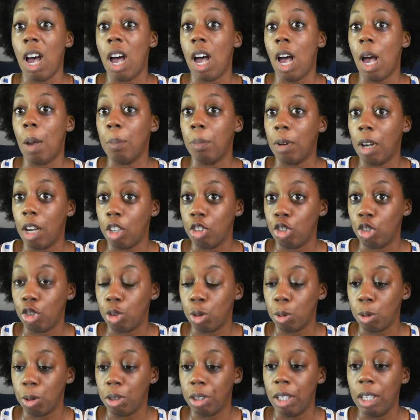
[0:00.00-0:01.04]
I'm not
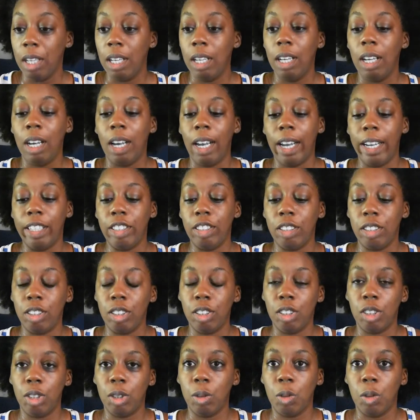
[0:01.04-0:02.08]
sure. I just
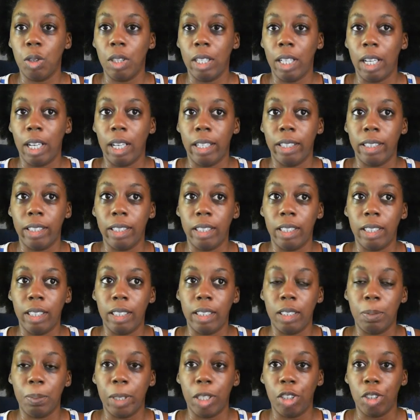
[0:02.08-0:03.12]
know that
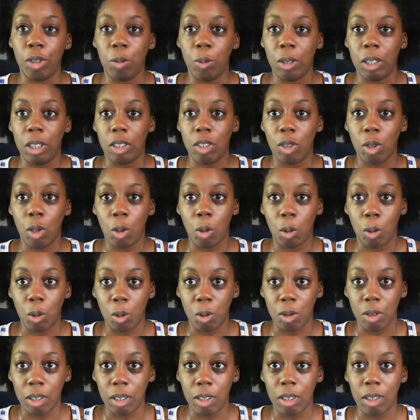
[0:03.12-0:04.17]
it's better when it's
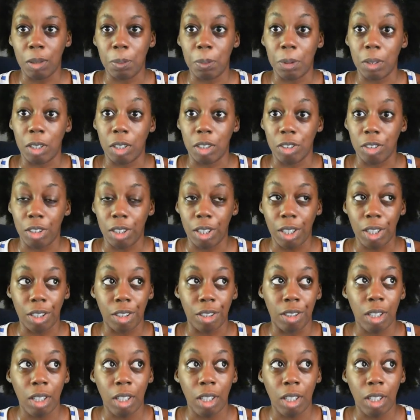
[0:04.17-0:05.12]
cold to put on your hair.